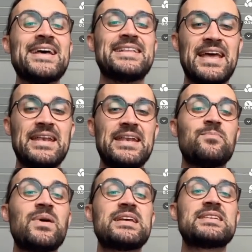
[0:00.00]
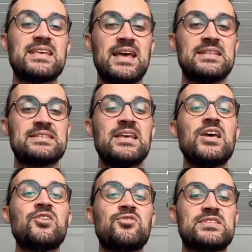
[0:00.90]
then it makes sense
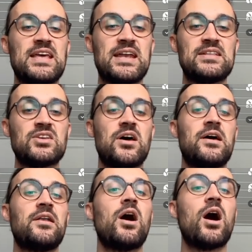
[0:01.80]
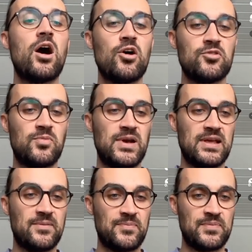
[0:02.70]
to set it on autoplay.